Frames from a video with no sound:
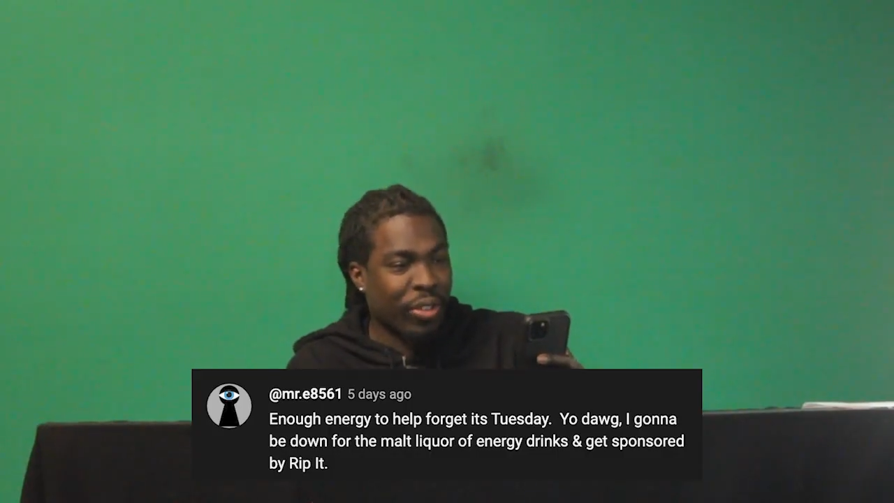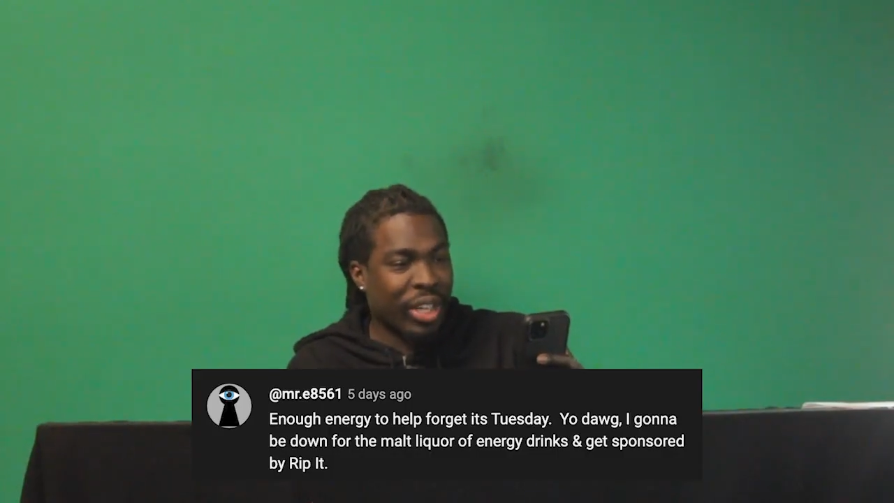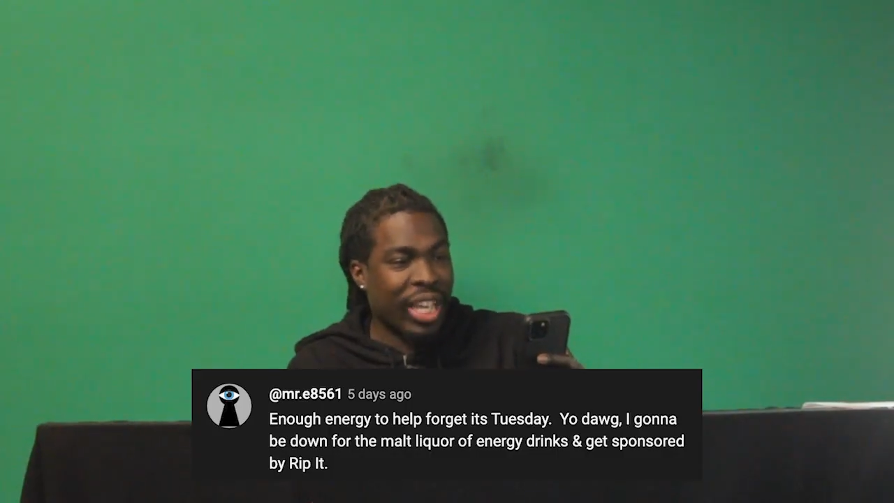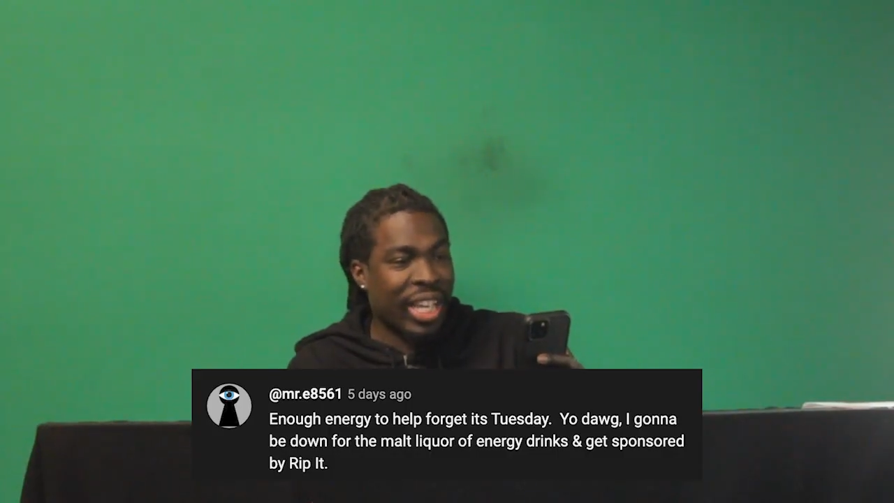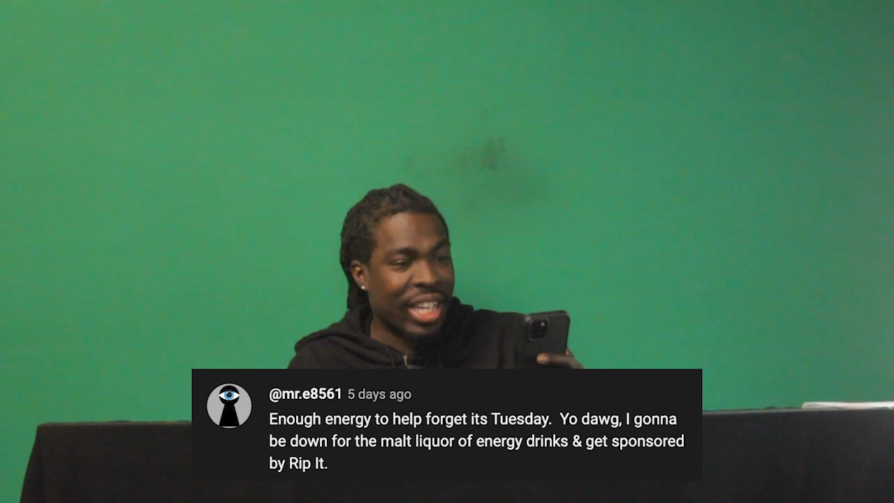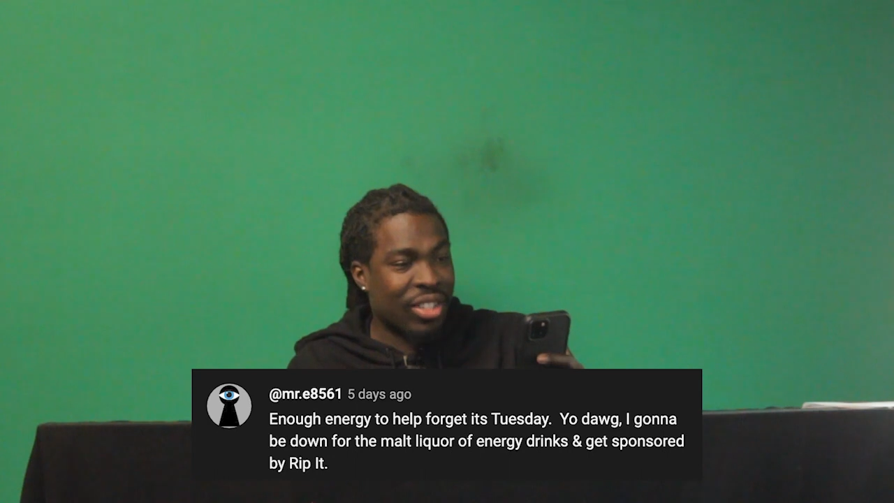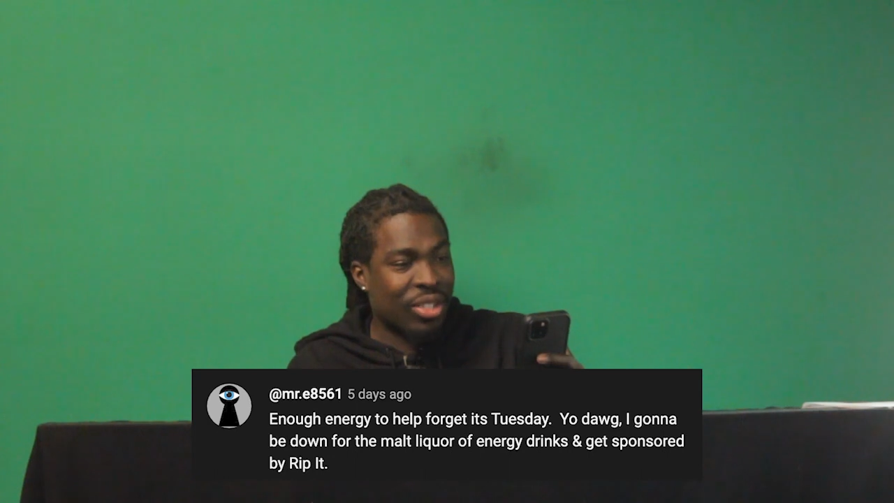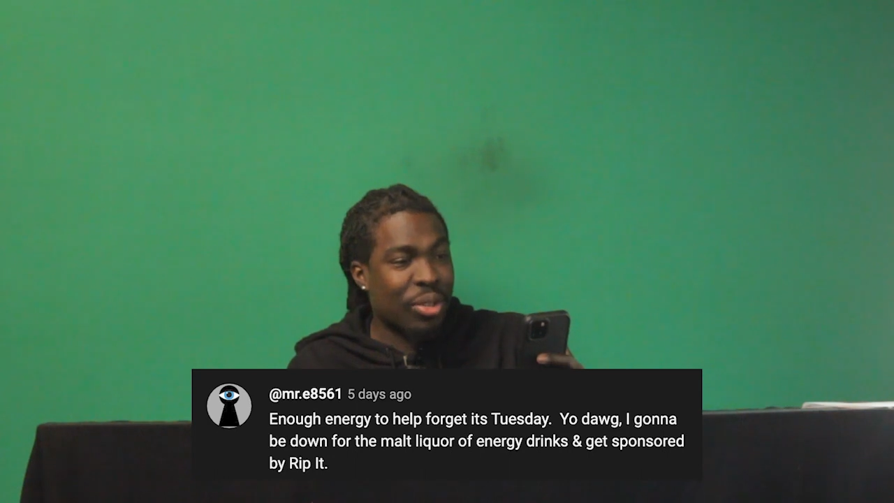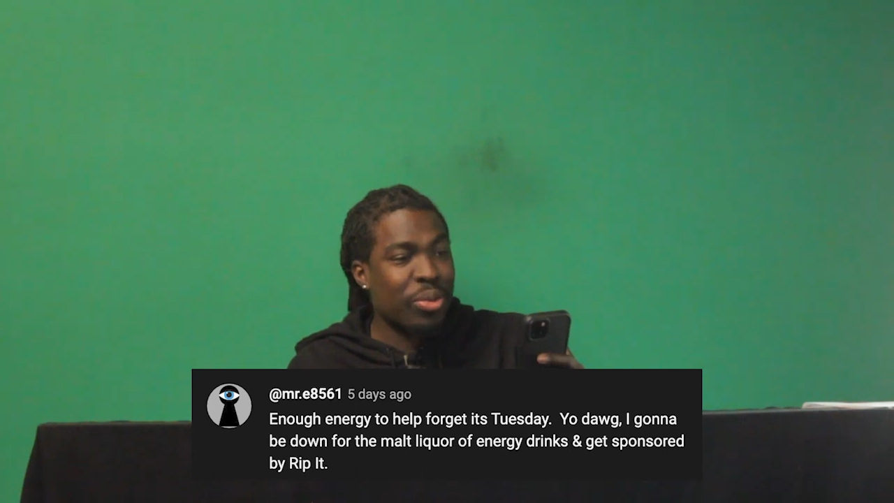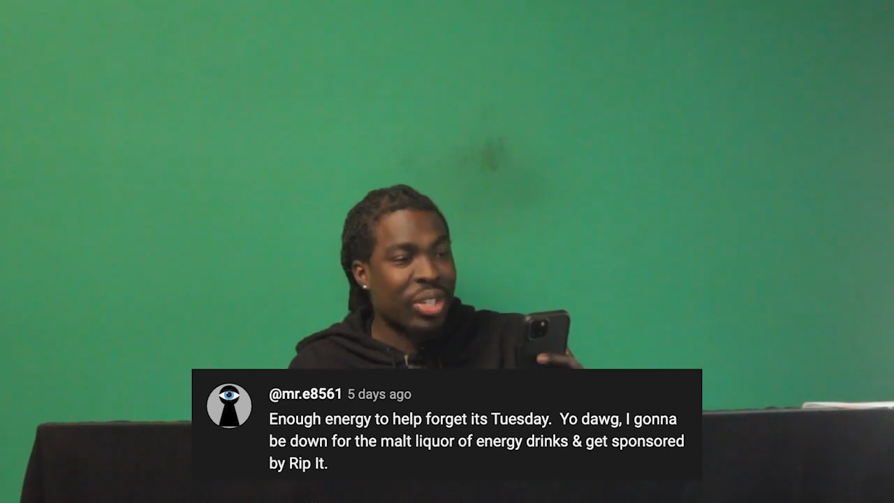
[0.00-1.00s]
forget it's
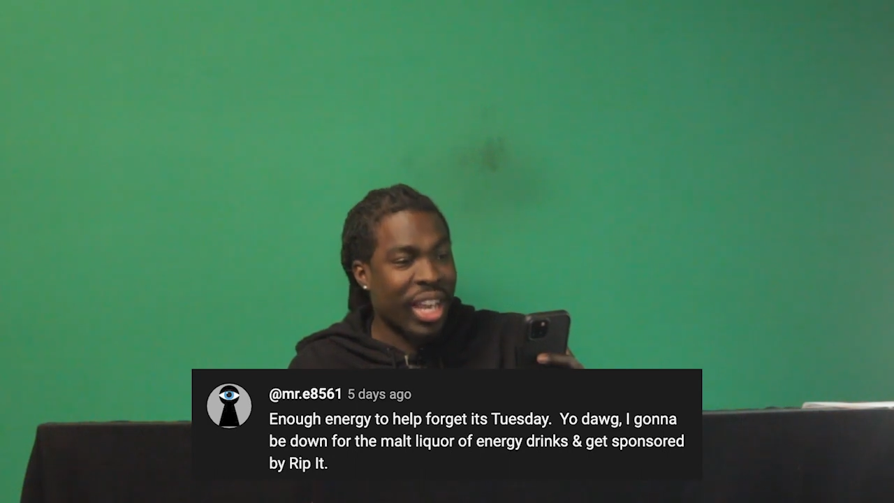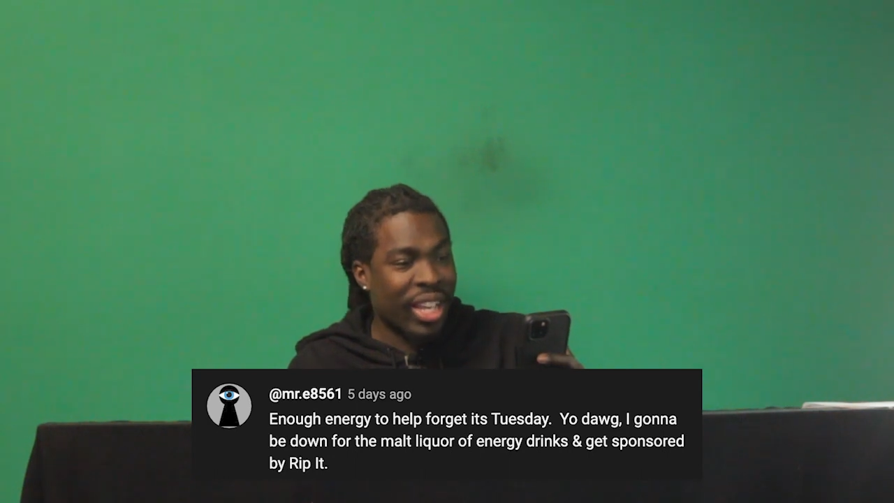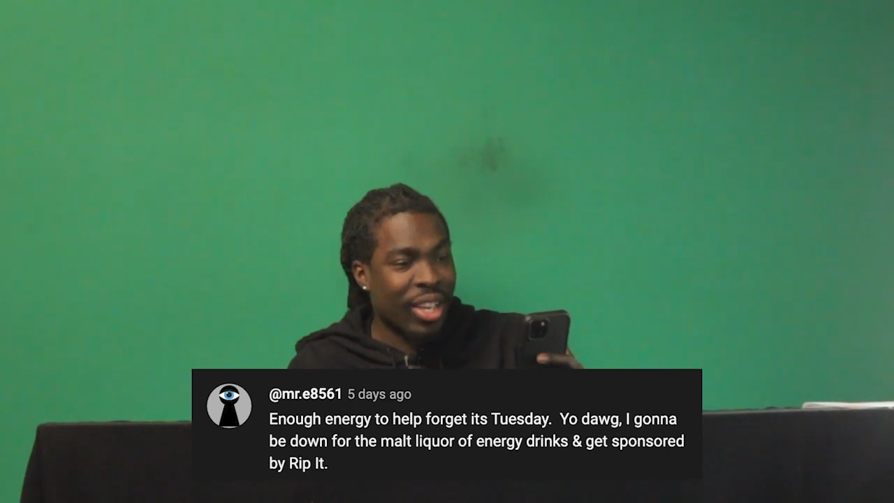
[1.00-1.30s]
Tuesday.